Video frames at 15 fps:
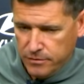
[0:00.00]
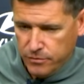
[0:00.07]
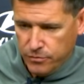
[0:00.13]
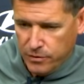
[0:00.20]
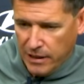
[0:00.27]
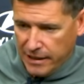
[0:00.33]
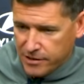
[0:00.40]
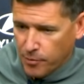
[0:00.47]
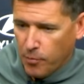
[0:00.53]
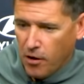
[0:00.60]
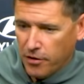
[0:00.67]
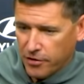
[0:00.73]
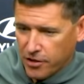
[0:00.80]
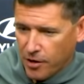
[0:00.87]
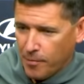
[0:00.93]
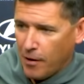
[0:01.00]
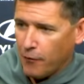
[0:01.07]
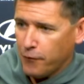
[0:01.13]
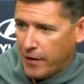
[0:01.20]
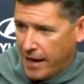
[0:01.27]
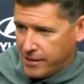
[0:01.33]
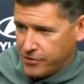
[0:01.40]
We like the ball to come out
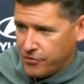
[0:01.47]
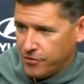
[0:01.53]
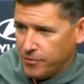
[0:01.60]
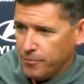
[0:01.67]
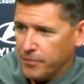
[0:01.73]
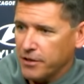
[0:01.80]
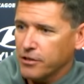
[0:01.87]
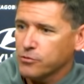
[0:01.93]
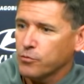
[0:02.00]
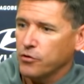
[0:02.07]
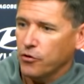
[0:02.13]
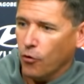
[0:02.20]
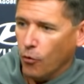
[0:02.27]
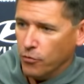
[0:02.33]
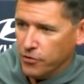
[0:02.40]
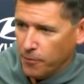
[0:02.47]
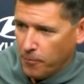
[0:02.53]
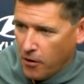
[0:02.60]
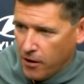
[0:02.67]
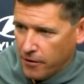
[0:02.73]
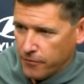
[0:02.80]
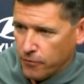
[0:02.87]
faster, because when you're holding the
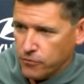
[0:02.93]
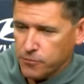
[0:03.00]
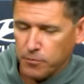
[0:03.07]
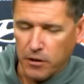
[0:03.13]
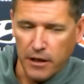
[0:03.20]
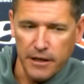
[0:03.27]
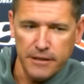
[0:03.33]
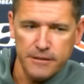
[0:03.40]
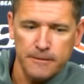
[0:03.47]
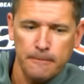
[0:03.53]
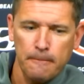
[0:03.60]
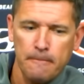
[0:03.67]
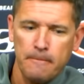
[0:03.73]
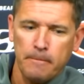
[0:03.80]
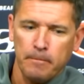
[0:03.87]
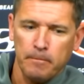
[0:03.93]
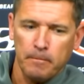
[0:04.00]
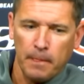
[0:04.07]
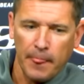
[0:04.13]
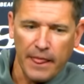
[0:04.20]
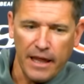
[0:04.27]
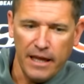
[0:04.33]
ball in those plays,
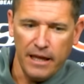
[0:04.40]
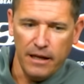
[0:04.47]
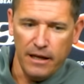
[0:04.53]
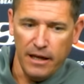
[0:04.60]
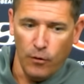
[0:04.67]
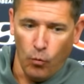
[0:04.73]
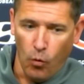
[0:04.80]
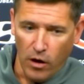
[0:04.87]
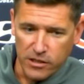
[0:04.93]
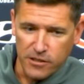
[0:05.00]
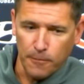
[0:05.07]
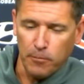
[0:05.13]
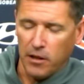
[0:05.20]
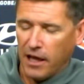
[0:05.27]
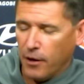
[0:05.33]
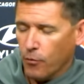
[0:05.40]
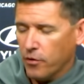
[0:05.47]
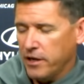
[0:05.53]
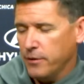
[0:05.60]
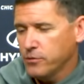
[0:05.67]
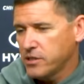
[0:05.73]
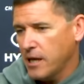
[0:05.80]
it was a play where
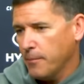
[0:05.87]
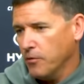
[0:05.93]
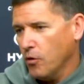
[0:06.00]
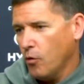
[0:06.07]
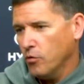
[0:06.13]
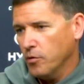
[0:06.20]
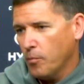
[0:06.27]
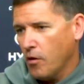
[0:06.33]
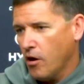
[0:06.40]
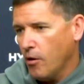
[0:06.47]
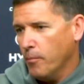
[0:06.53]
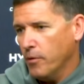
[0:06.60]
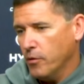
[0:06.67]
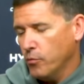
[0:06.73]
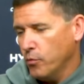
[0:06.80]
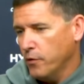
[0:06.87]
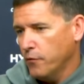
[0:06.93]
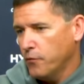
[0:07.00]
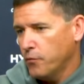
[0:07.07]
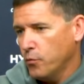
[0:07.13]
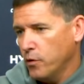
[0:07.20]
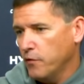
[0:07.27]
he was able to hold the ball, but
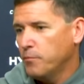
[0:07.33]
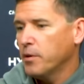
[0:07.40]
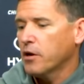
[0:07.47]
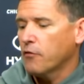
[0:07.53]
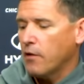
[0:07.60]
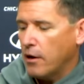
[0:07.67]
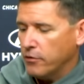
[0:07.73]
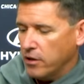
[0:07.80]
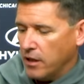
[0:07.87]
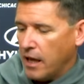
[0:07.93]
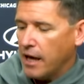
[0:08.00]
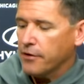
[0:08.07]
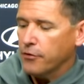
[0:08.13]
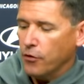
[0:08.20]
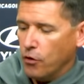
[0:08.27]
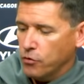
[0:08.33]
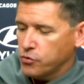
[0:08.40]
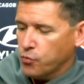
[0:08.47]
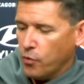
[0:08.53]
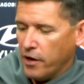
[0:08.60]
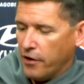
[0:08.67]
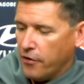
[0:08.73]
we've been around a lot of
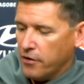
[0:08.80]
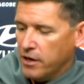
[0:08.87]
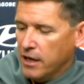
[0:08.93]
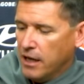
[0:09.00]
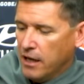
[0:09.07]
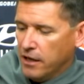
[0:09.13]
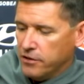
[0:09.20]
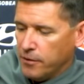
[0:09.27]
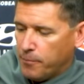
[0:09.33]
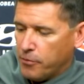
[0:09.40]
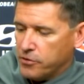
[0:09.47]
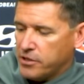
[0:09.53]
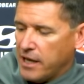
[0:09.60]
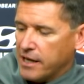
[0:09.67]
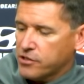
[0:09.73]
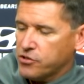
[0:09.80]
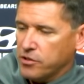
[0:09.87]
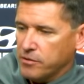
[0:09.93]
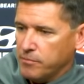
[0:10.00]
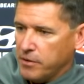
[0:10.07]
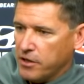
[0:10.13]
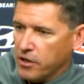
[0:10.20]
those where the
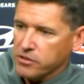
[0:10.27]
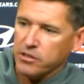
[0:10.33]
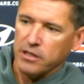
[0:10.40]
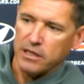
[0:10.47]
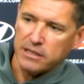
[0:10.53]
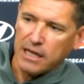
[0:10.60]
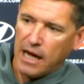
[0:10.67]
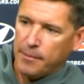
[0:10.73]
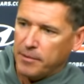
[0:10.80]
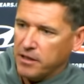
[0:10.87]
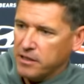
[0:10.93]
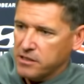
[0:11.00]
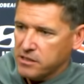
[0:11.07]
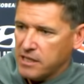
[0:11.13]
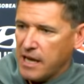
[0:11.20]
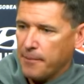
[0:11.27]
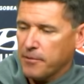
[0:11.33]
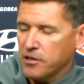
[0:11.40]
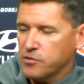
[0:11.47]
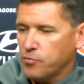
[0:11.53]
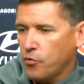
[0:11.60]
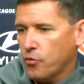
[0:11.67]
protection, because of the timing of the snap,
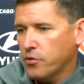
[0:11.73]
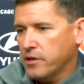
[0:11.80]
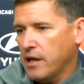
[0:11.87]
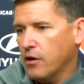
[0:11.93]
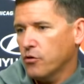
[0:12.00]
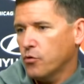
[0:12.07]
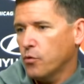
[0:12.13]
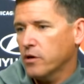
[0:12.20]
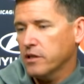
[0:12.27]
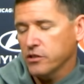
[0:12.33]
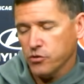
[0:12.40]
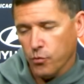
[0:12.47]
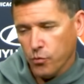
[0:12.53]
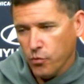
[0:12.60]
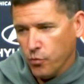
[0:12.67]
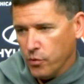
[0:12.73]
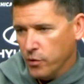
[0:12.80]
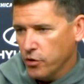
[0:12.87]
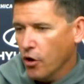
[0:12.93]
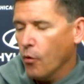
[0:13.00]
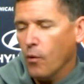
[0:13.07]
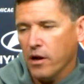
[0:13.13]
gets broken down quickly. So
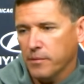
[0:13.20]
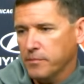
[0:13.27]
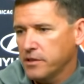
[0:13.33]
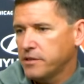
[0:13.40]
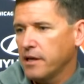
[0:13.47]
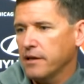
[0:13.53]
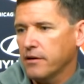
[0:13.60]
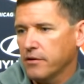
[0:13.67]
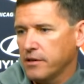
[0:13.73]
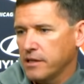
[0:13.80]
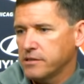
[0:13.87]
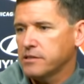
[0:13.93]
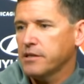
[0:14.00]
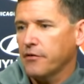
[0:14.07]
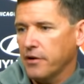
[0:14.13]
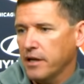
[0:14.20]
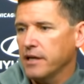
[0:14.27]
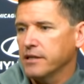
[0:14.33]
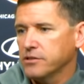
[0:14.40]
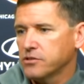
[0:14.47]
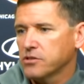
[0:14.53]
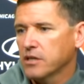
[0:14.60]
we don't want him to take unnecessary
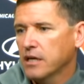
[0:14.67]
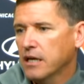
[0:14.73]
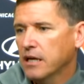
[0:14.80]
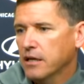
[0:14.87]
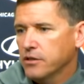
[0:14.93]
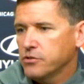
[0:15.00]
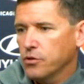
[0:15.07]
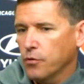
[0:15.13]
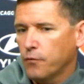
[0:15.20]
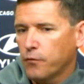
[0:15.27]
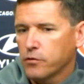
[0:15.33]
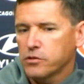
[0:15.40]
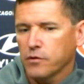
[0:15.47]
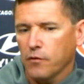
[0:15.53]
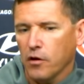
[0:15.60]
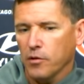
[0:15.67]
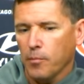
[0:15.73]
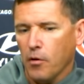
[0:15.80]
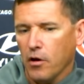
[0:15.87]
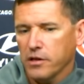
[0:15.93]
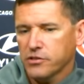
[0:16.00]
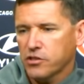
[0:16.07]
hits. So first of all, the
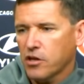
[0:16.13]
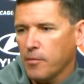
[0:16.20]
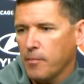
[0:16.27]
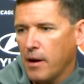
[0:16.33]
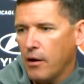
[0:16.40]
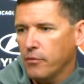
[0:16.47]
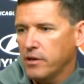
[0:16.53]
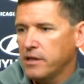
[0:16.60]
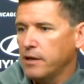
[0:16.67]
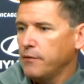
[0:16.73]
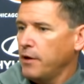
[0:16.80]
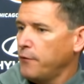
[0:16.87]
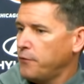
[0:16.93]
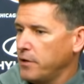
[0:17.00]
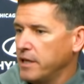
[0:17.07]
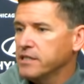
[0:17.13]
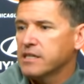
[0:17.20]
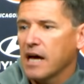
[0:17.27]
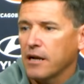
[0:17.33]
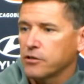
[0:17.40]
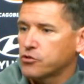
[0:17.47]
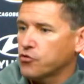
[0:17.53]
ball has to come out. And if he's
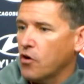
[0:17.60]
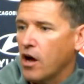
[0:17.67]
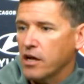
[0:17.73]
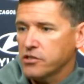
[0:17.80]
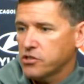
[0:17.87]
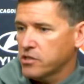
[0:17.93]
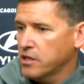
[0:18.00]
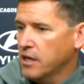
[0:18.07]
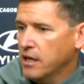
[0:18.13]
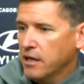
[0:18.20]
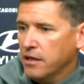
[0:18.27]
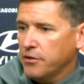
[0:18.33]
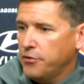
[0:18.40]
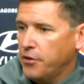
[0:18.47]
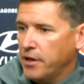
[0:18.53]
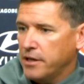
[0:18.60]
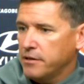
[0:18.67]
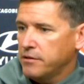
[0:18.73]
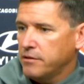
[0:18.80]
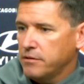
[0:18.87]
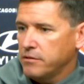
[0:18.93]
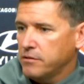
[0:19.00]
got to trust that
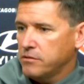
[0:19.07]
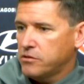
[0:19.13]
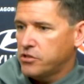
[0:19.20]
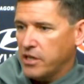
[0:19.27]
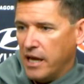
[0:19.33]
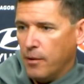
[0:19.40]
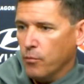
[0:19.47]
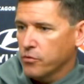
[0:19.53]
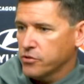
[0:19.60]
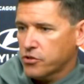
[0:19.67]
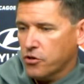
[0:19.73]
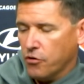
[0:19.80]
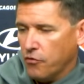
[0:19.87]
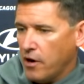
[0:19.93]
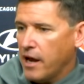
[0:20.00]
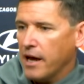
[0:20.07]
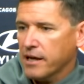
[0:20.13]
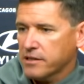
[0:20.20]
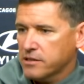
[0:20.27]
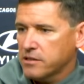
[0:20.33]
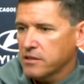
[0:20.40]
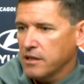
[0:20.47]
Sam was
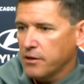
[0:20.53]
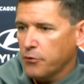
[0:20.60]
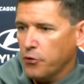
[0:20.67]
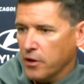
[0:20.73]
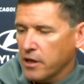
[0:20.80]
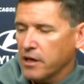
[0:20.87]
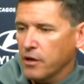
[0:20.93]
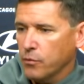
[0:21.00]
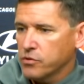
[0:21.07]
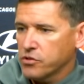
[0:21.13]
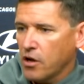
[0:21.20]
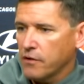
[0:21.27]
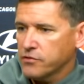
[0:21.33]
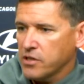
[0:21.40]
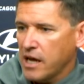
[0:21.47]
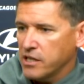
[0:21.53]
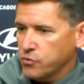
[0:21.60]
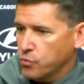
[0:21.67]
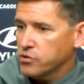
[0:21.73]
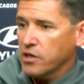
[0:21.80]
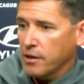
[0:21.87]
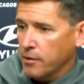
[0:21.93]
correct in thinking it was offsides,
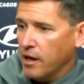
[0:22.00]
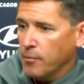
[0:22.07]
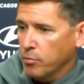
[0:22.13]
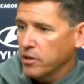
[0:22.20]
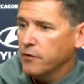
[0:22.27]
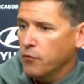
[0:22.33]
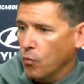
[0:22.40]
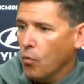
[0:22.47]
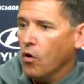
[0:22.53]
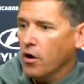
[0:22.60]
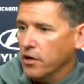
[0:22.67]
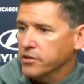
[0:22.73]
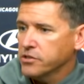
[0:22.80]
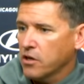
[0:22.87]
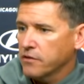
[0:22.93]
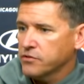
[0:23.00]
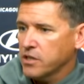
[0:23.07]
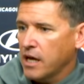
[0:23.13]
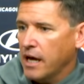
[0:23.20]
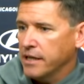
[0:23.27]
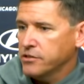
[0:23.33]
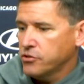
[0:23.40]
which I believe it was
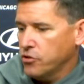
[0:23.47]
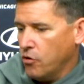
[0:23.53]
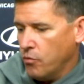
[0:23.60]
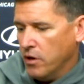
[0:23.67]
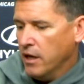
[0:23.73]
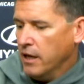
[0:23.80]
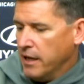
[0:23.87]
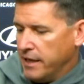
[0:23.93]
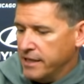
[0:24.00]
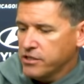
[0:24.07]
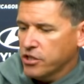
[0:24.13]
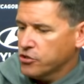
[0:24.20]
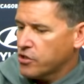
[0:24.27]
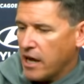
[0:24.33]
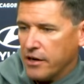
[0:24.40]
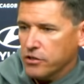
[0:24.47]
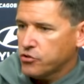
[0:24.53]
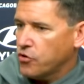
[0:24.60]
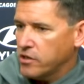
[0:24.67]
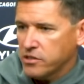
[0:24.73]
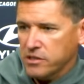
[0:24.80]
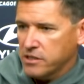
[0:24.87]
offsides. So he's just got to
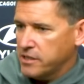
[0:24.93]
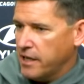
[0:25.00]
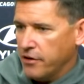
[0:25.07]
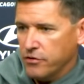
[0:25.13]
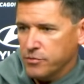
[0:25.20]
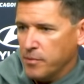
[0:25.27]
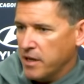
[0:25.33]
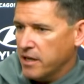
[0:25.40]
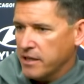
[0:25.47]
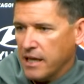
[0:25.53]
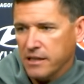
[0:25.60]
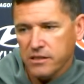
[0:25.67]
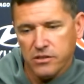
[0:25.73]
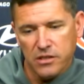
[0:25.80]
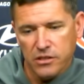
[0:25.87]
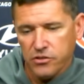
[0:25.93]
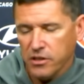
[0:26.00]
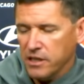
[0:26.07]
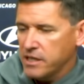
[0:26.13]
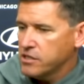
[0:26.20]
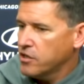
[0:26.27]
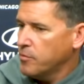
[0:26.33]
trust the center is making that decision,
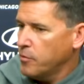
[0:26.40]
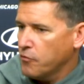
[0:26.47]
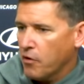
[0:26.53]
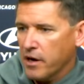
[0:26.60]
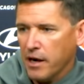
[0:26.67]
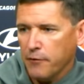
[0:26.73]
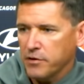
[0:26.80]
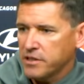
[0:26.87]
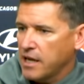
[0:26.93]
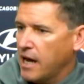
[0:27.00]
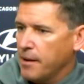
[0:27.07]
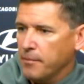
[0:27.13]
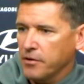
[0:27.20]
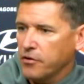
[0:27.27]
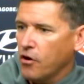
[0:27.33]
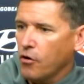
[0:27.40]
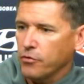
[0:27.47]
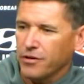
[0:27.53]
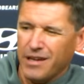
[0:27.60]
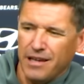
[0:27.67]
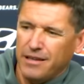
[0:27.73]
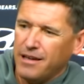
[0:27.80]
and he's going to be right every time and go.
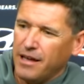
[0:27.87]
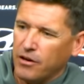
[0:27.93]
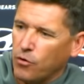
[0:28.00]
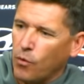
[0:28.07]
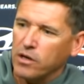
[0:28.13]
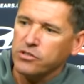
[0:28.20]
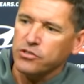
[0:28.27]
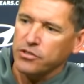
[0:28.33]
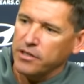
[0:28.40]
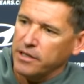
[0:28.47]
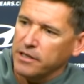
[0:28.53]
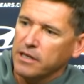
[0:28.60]
You can't question it.